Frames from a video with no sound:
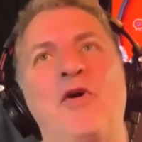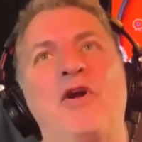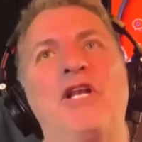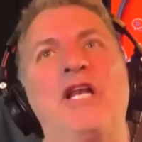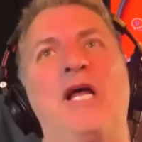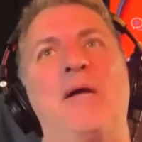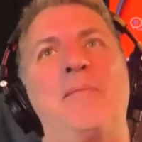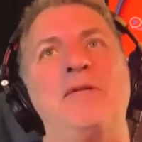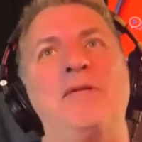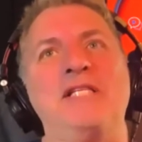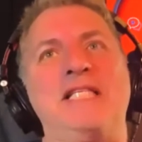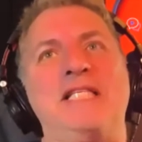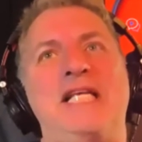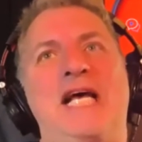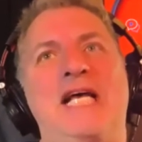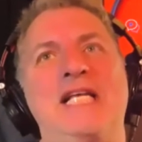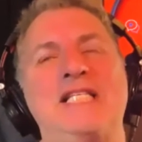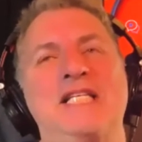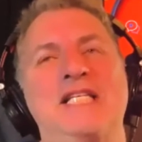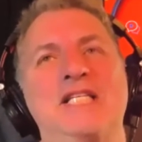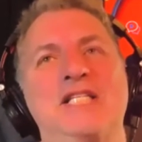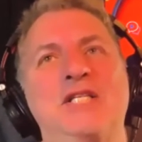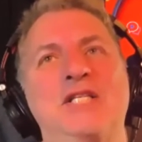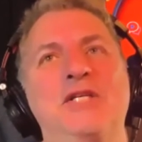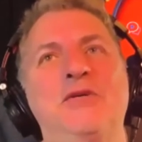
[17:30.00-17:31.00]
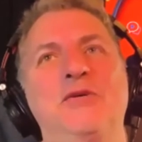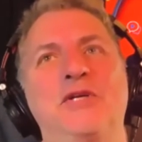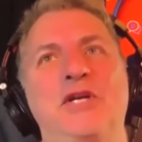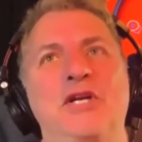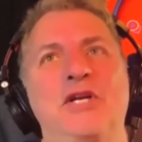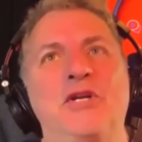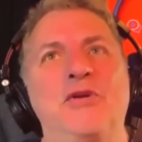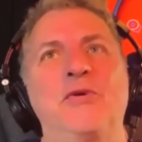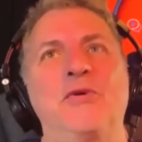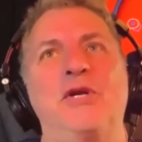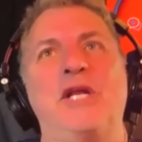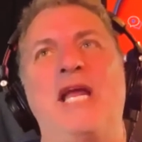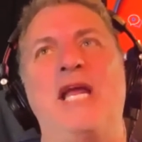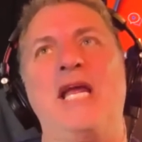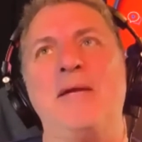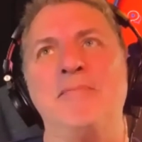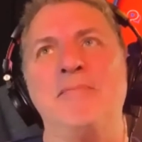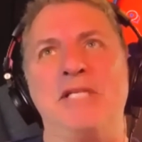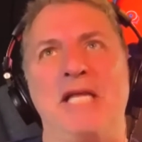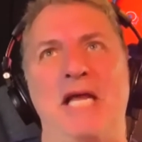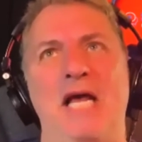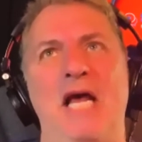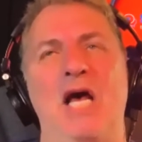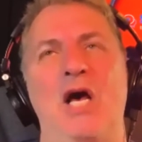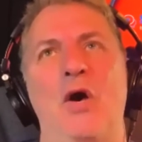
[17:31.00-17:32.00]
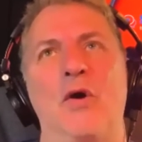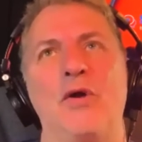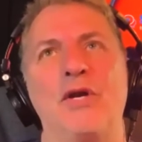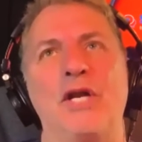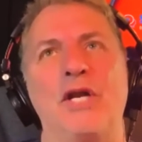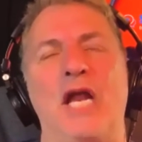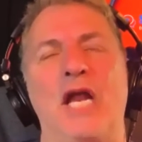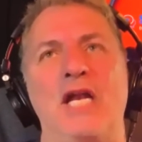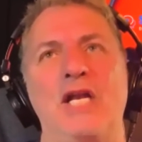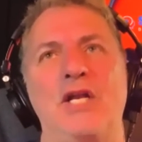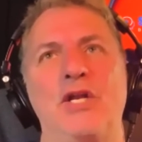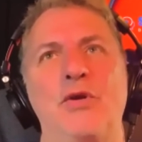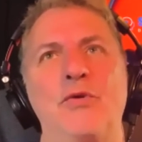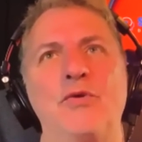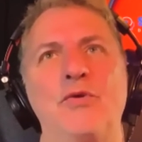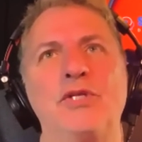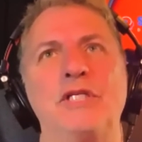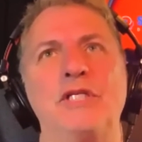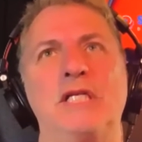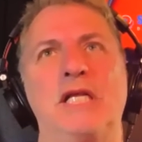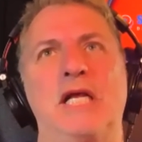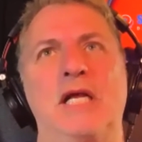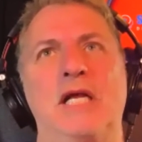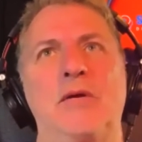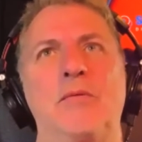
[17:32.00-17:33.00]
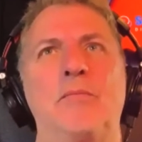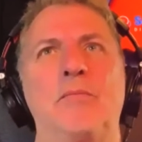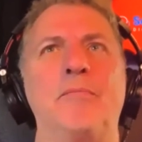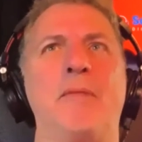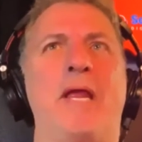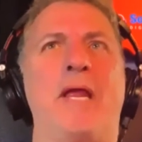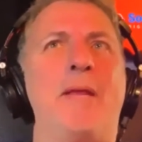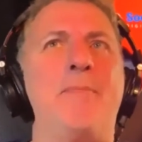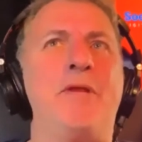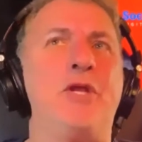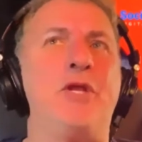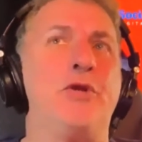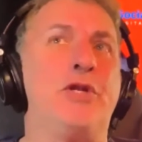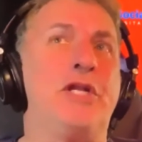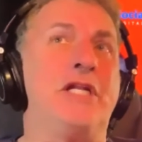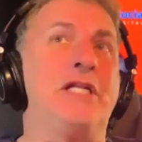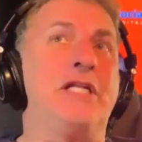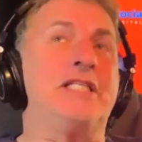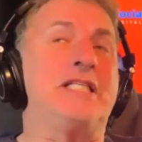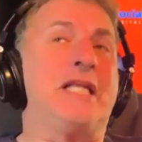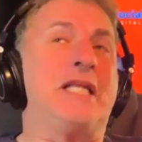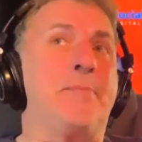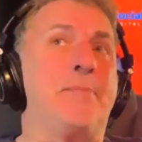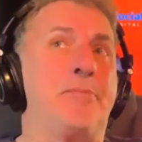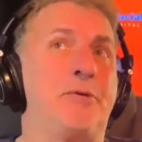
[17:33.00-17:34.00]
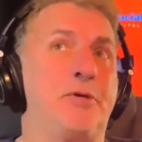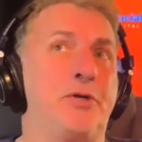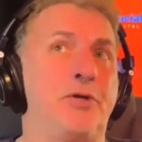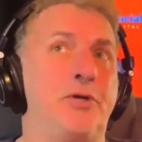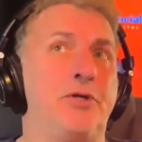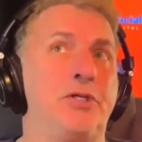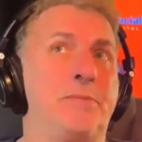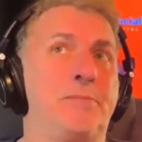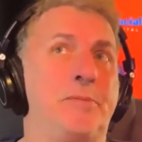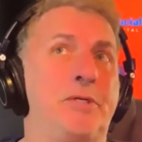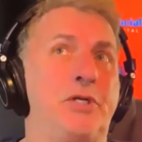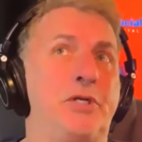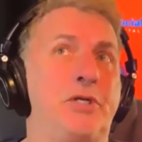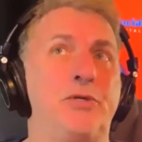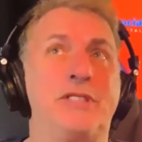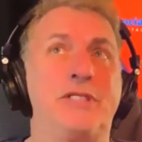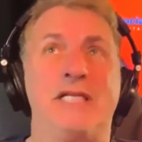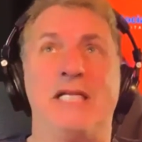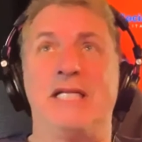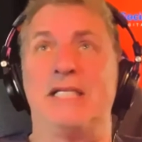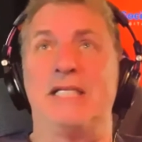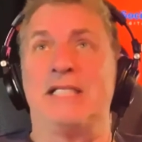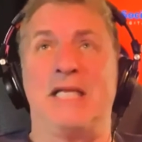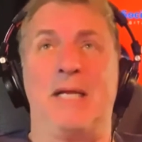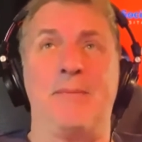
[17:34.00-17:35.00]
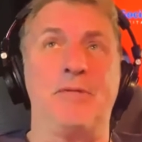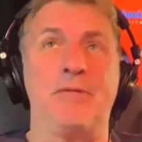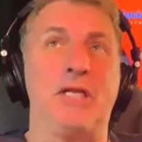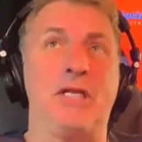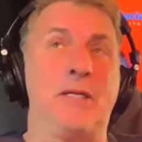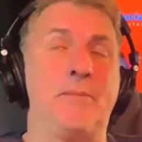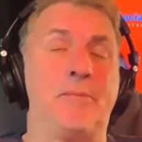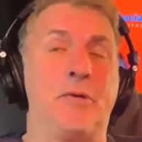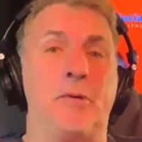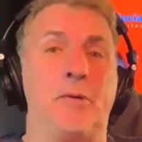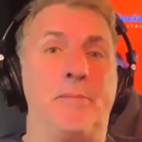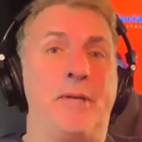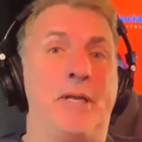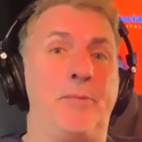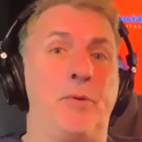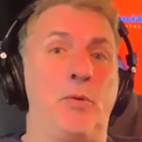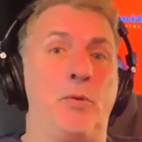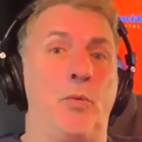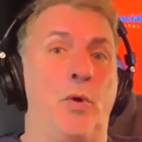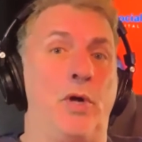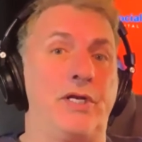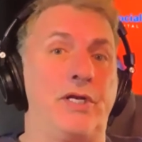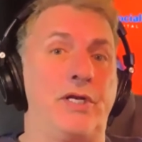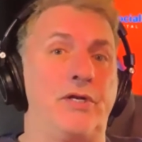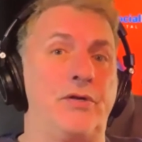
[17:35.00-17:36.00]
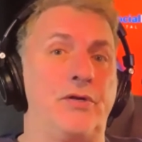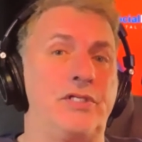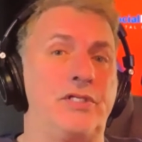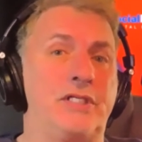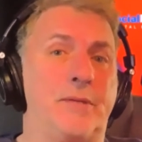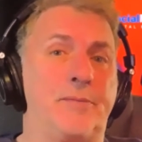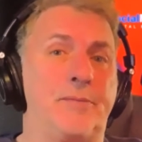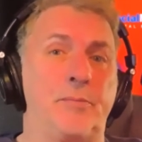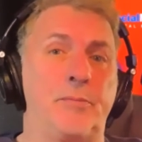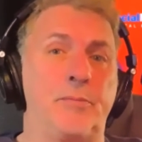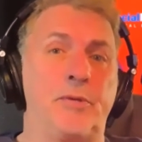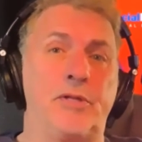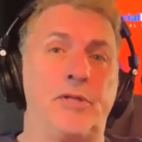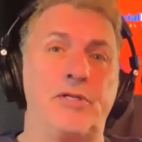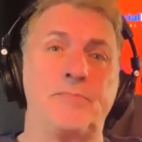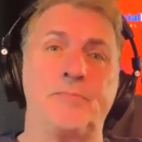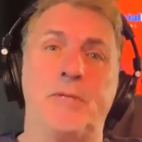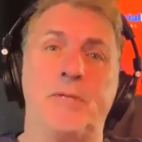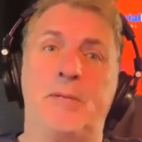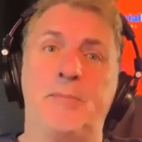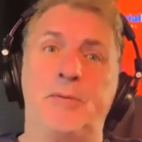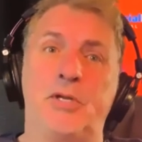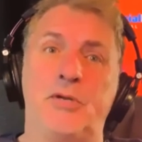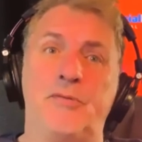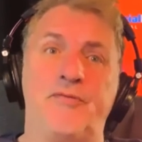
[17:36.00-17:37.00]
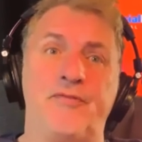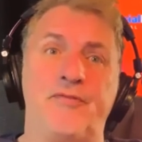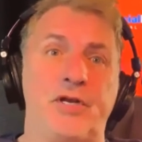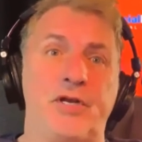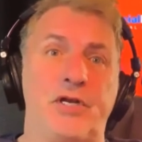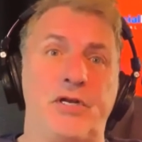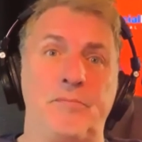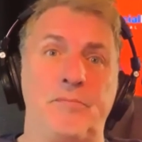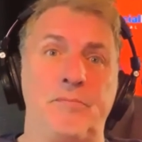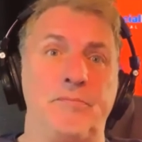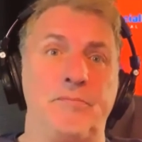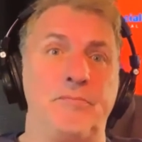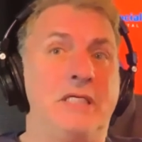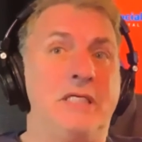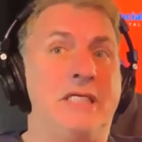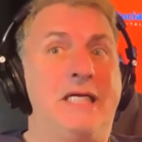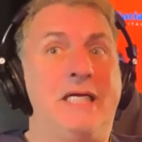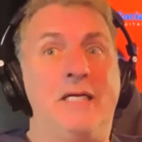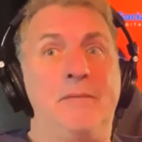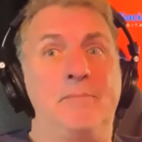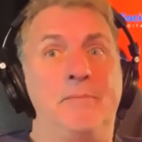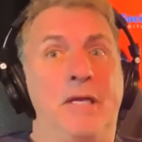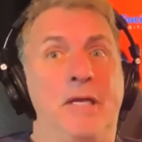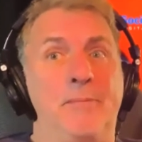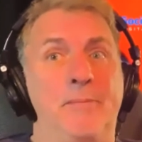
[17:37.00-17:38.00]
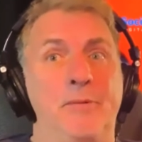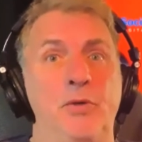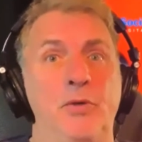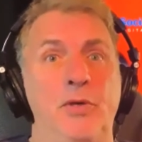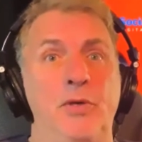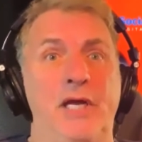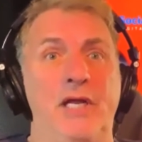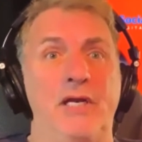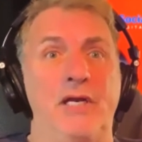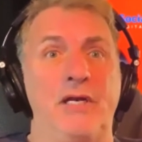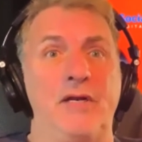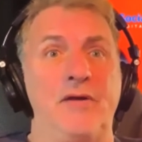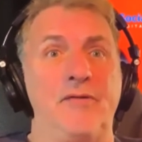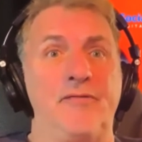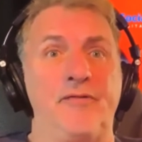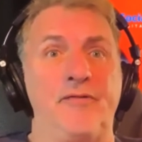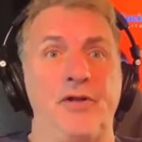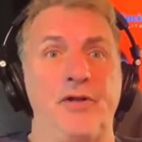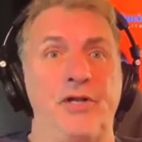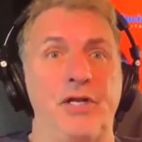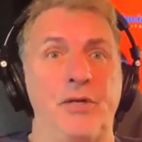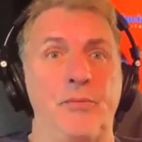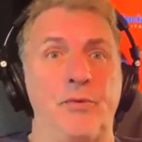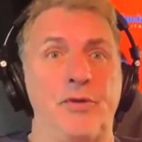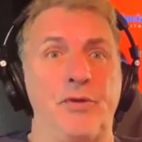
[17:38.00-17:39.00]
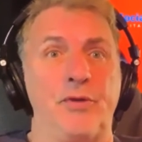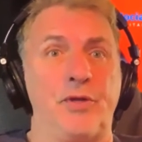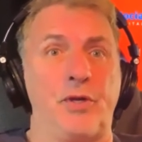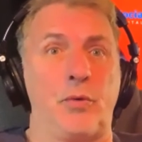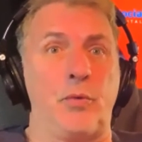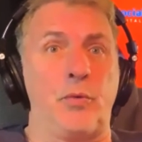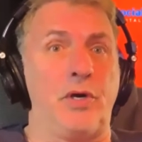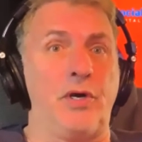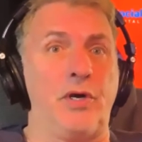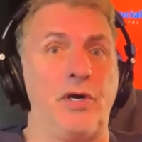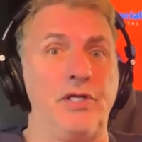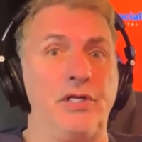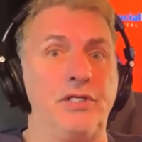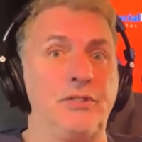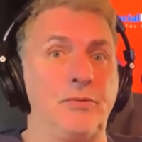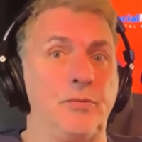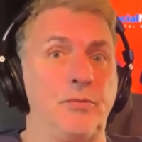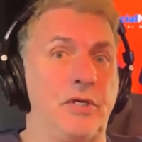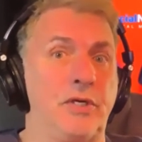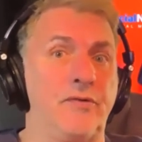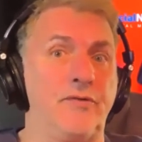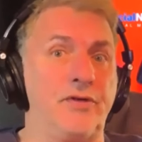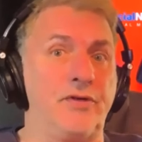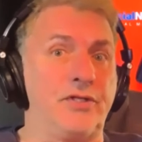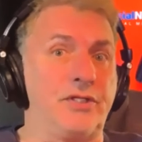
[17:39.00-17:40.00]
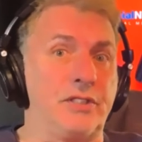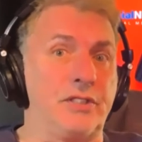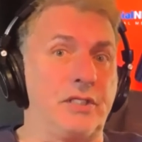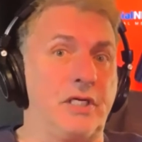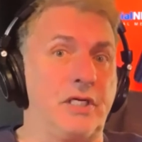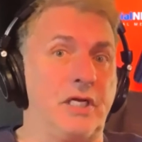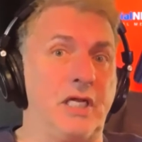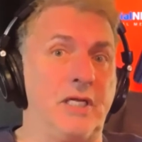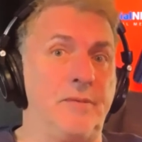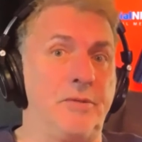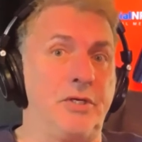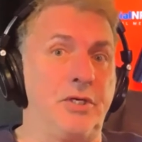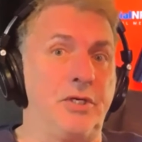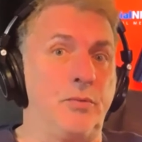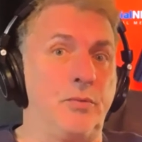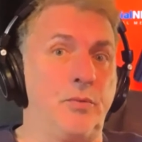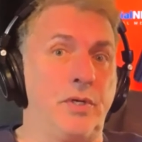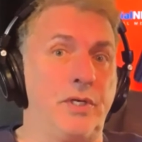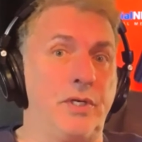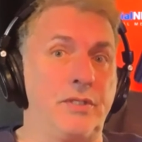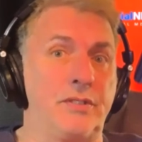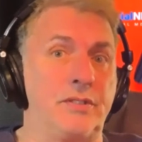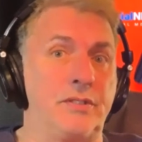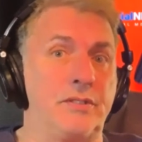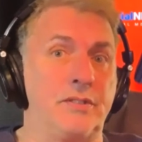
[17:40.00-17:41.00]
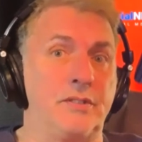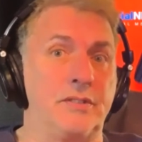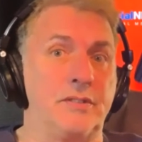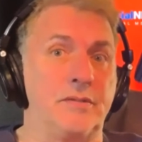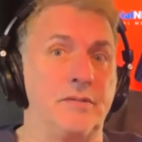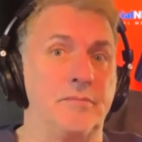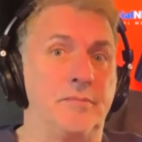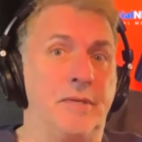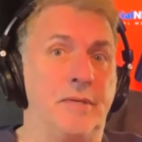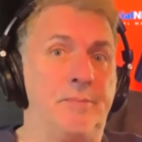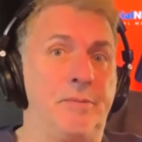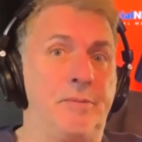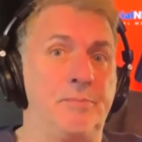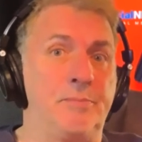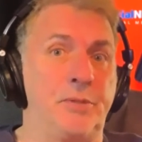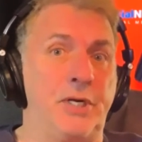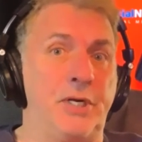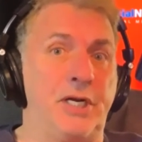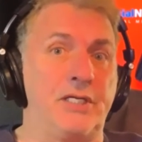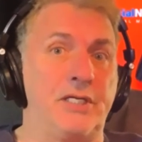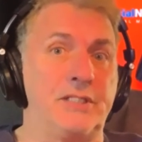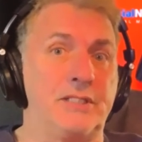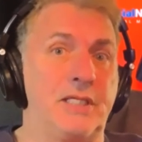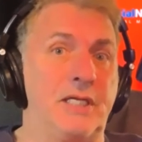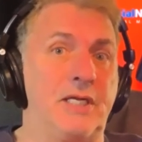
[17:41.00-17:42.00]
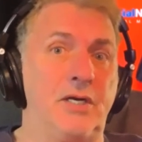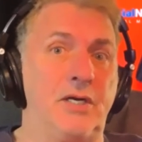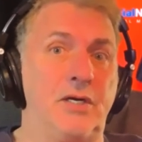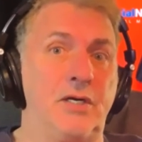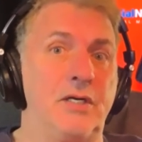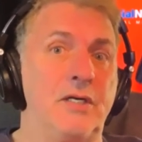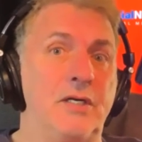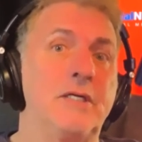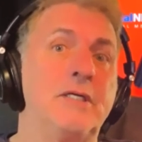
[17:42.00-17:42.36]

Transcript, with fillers: Club in Saskatoon, and you came down and you said, maybe you didn't say produce, but you said something about maybe wanting to do something with this. Maybe you figured maybe you had an affiliate with Aquarius, whatever at the time, and you wanted to maybe bring us there.